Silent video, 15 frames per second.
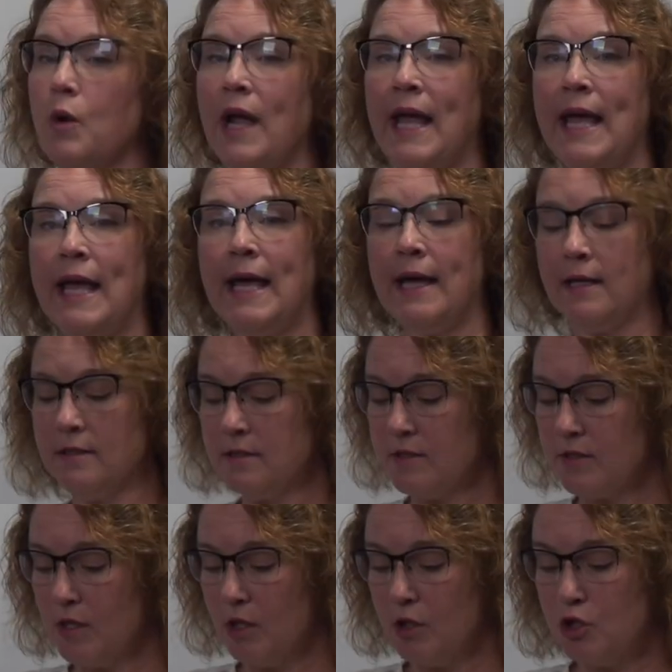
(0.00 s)

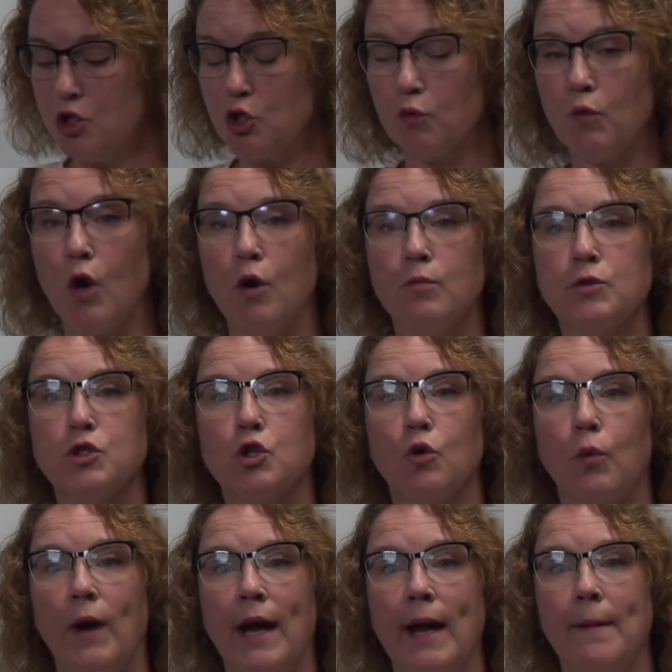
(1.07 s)
hands Jerome's
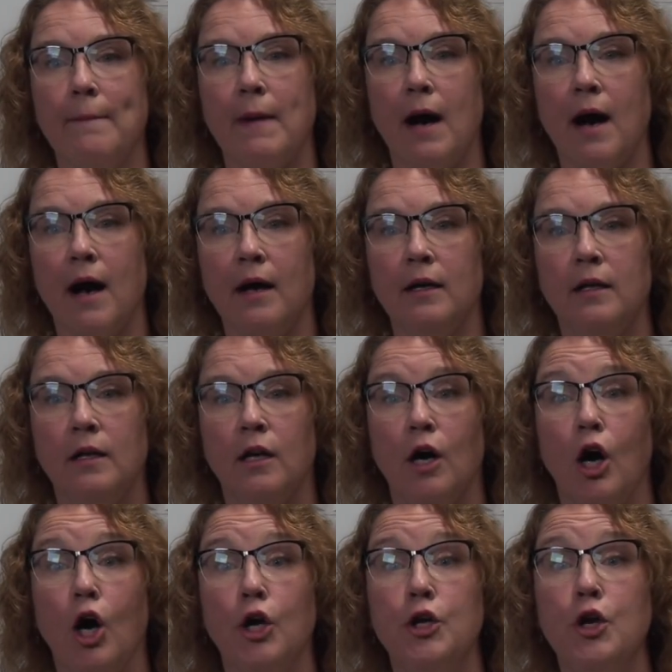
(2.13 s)
grandma
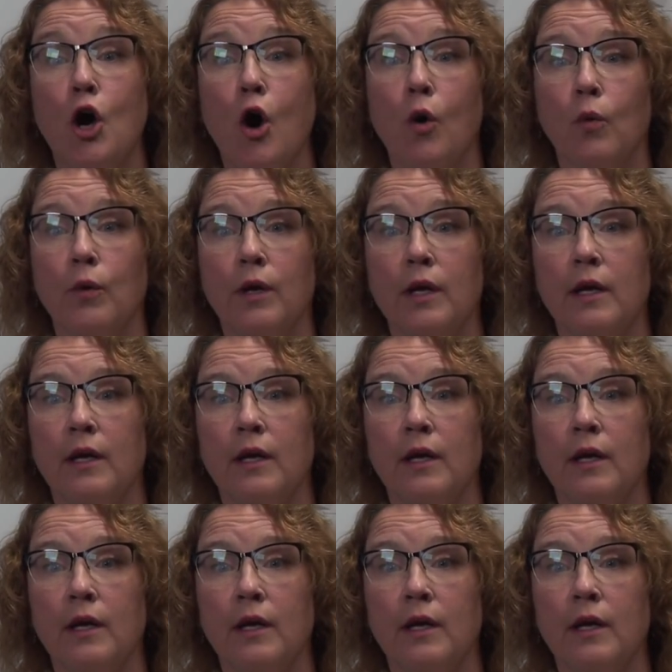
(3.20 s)
a note